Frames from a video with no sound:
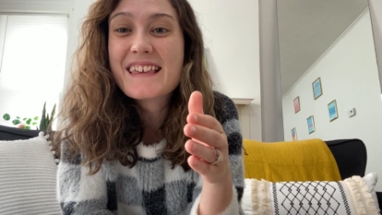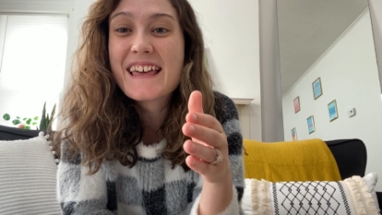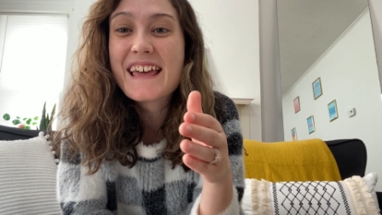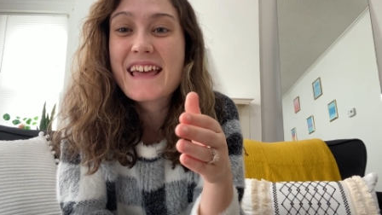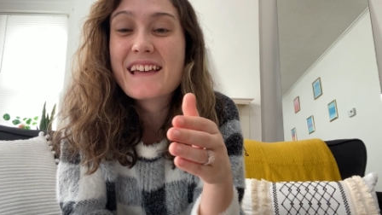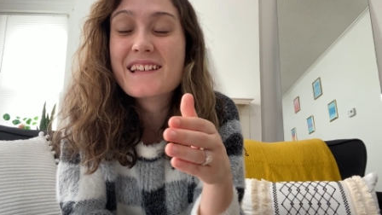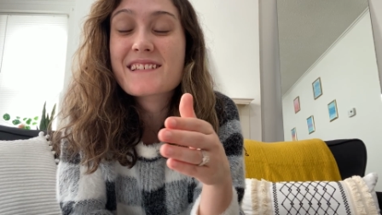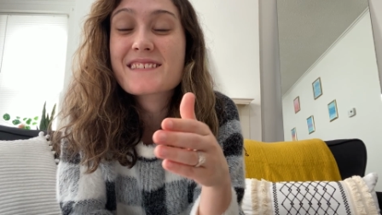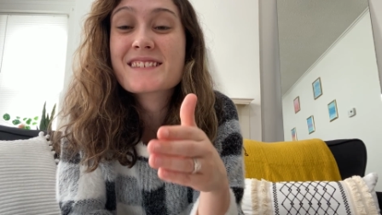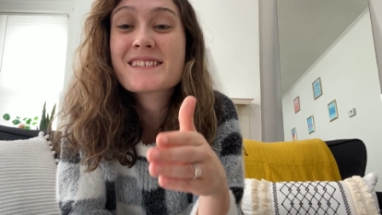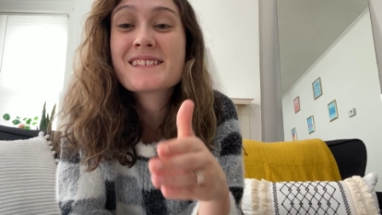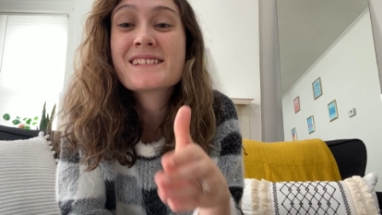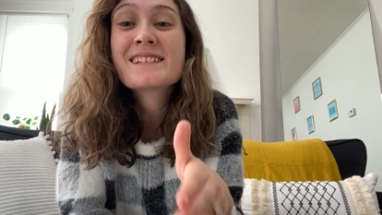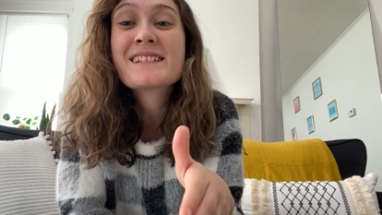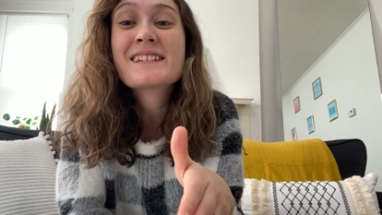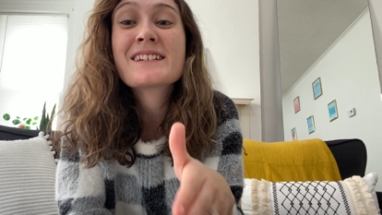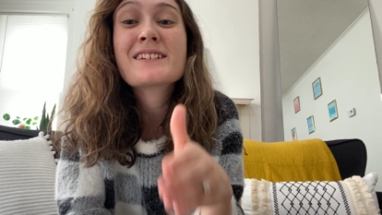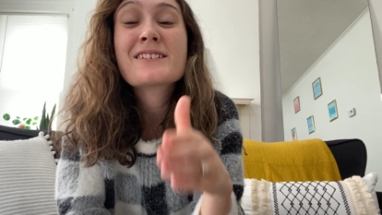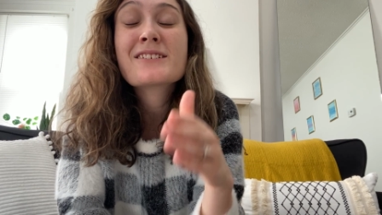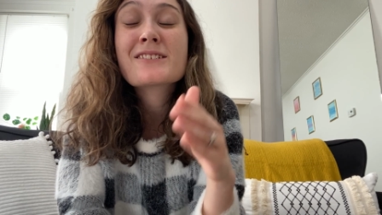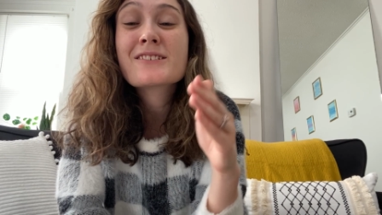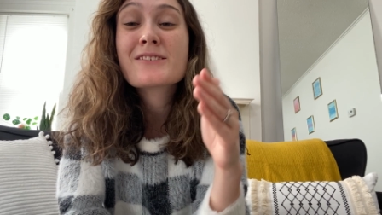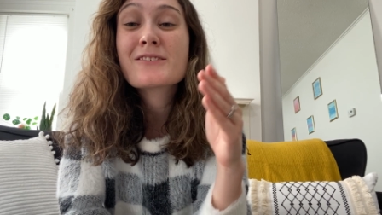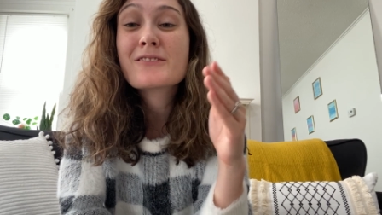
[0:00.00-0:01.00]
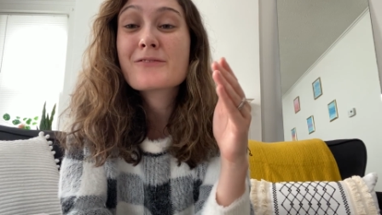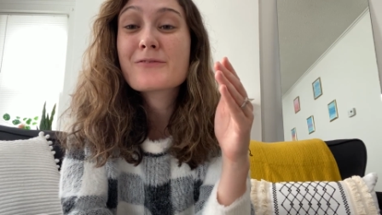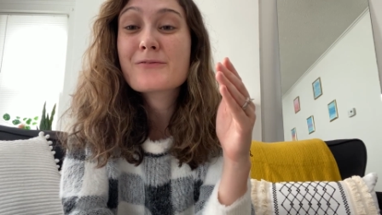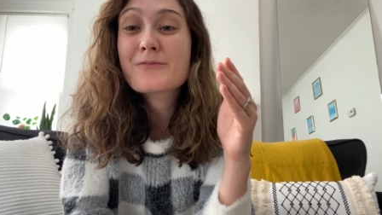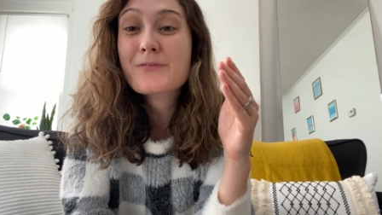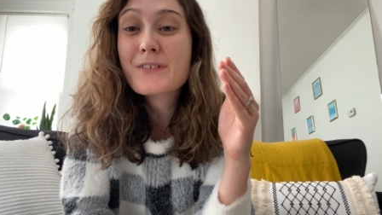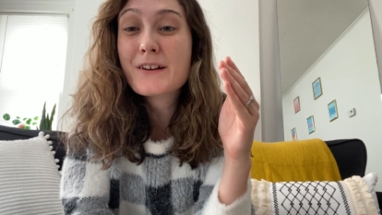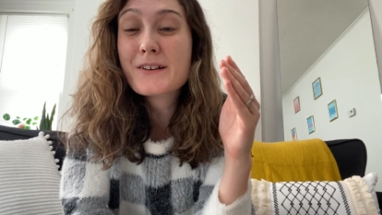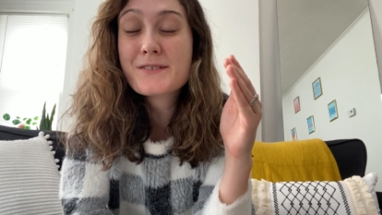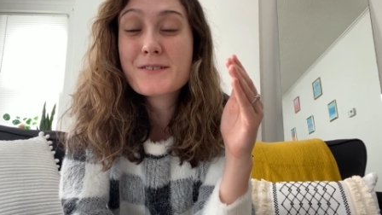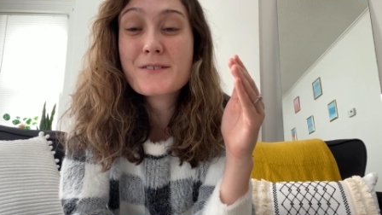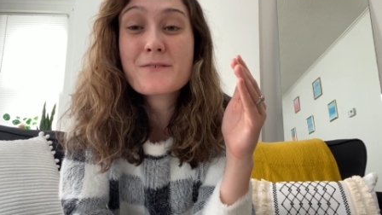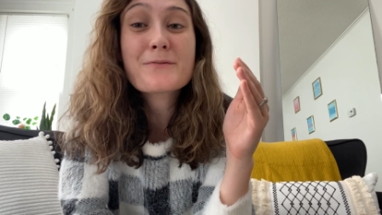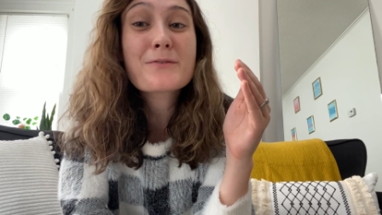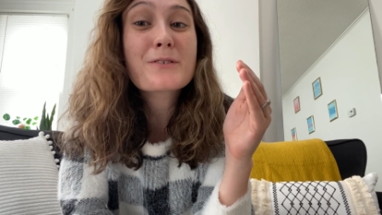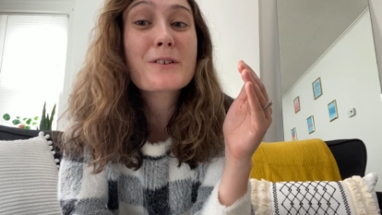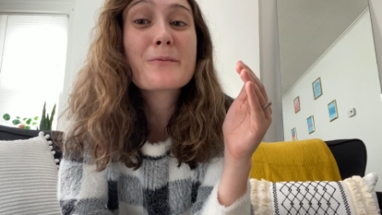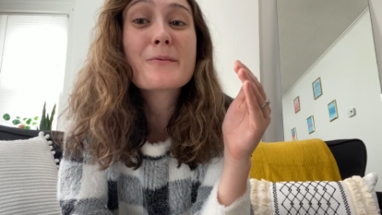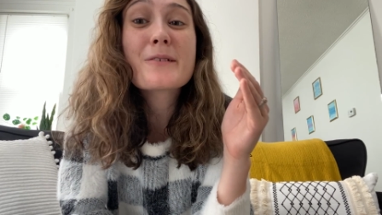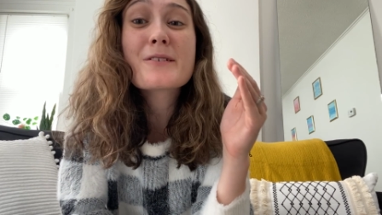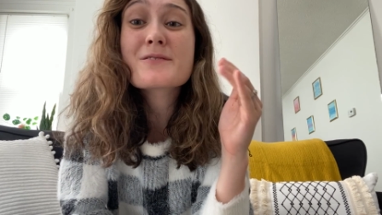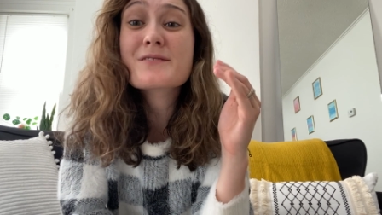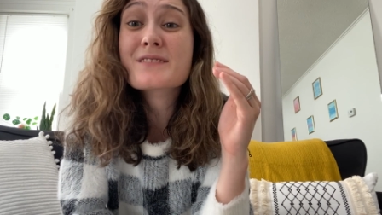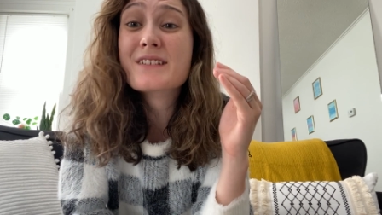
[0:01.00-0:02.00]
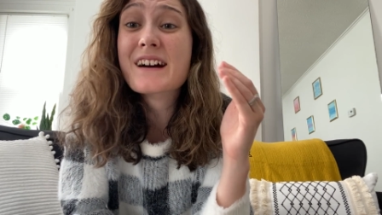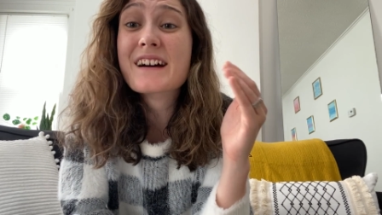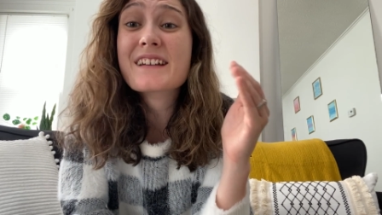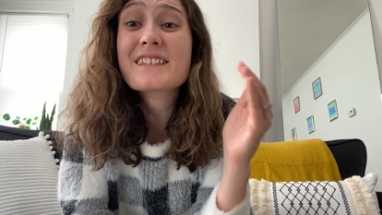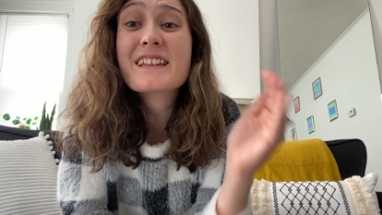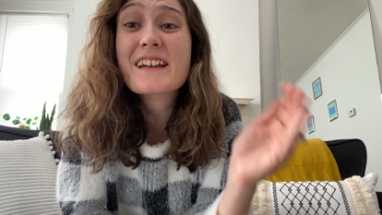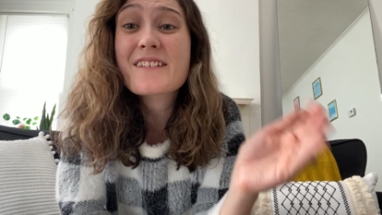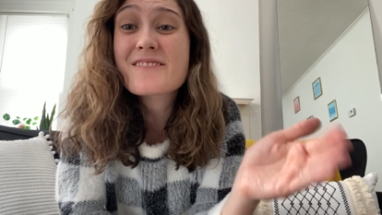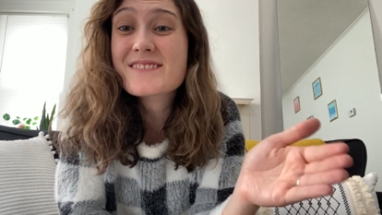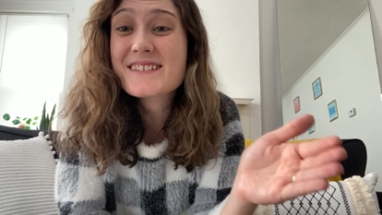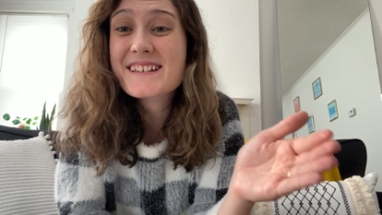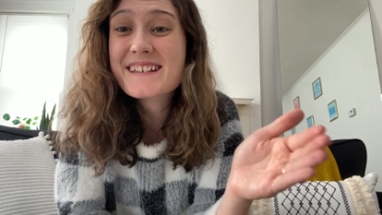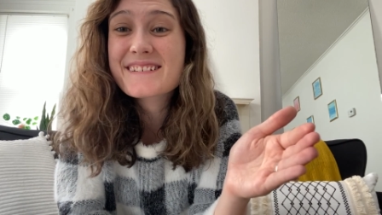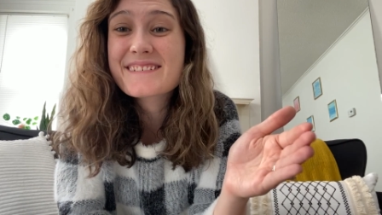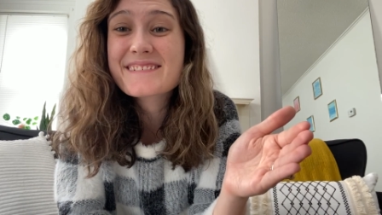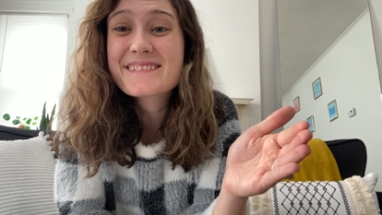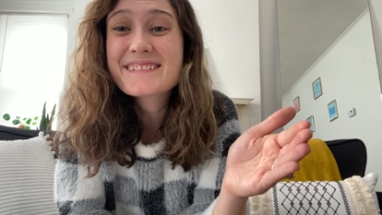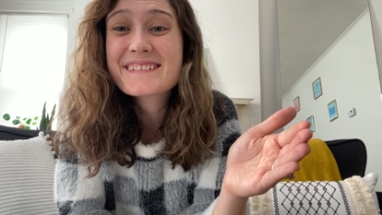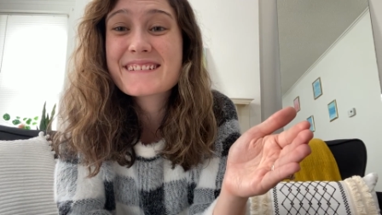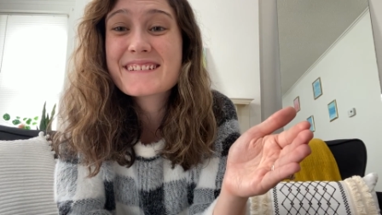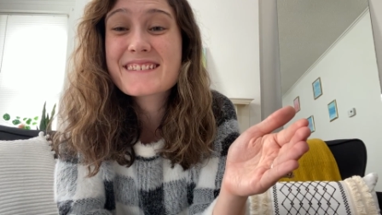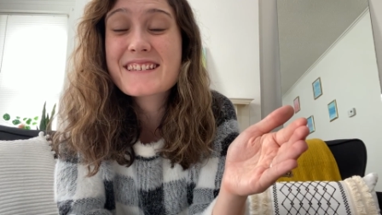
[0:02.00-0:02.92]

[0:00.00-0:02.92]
that first and foremost, God loves you.